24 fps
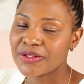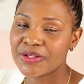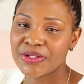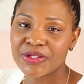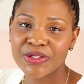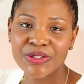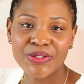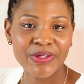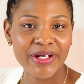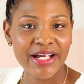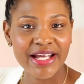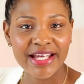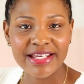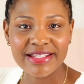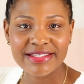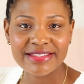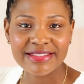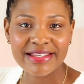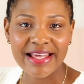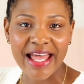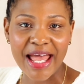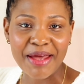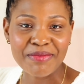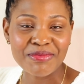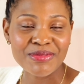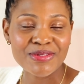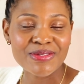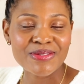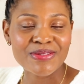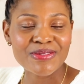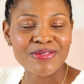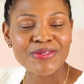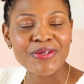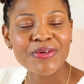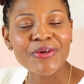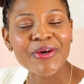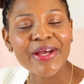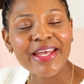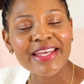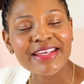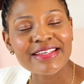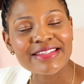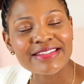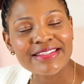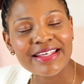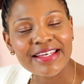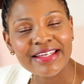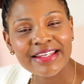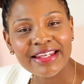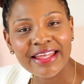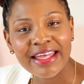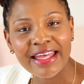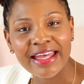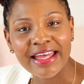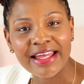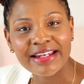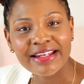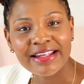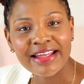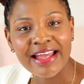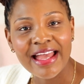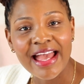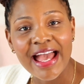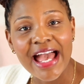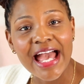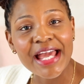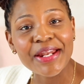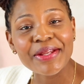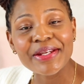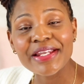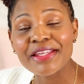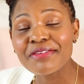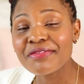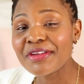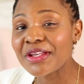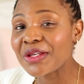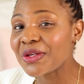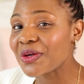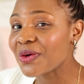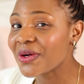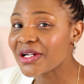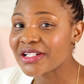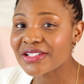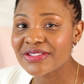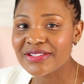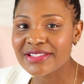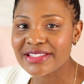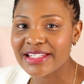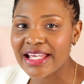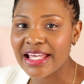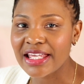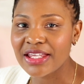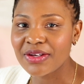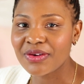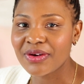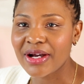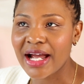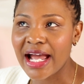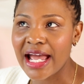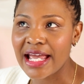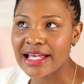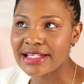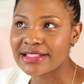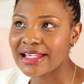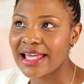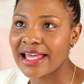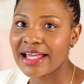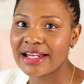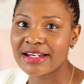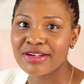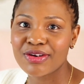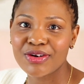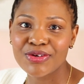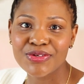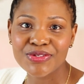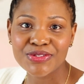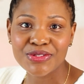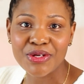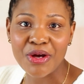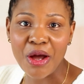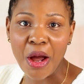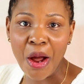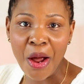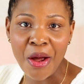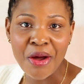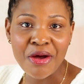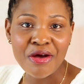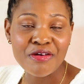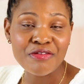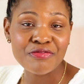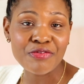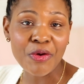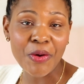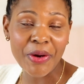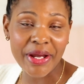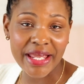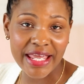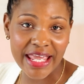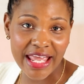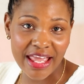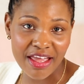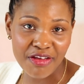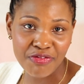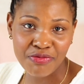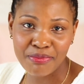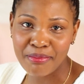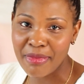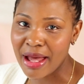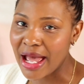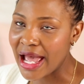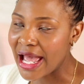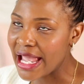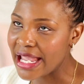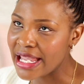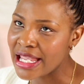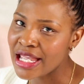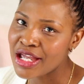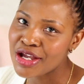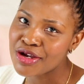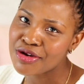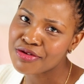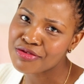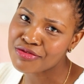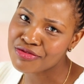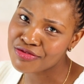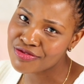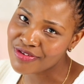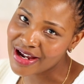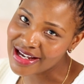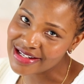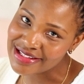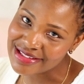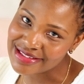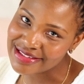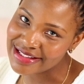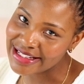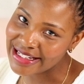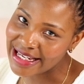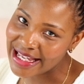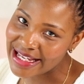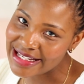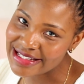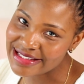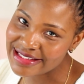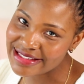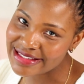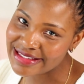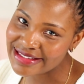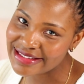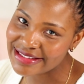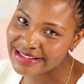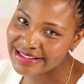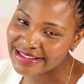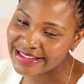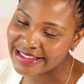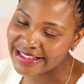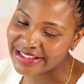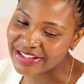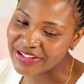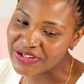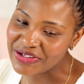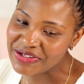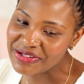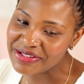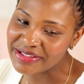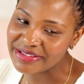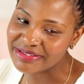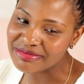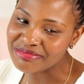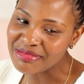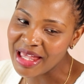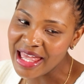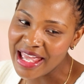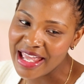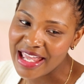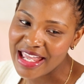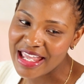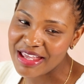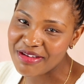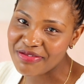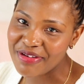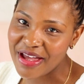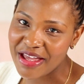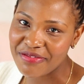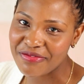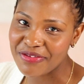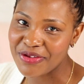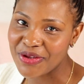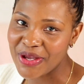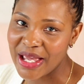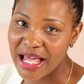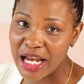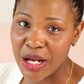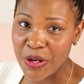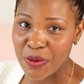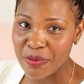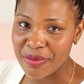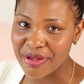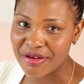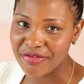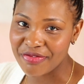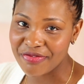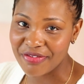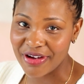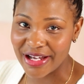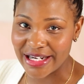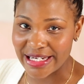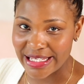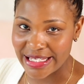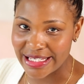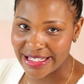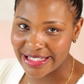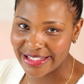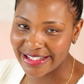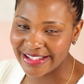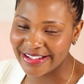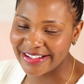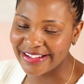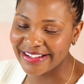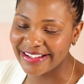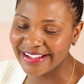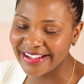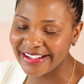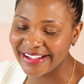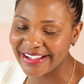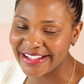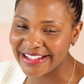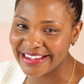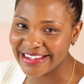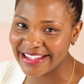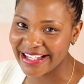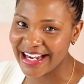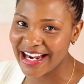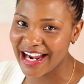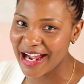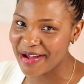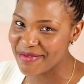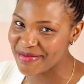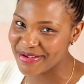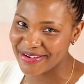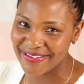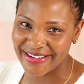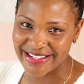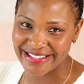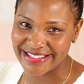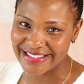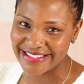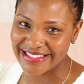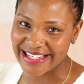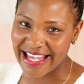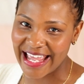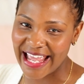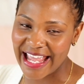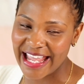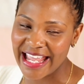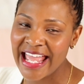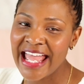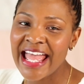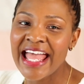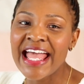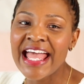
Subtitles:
You guys, I'm so excited. I don't even know what to say, you guys. And also forgive my rustiness, you know, if I feel a little bit funny on the camera today.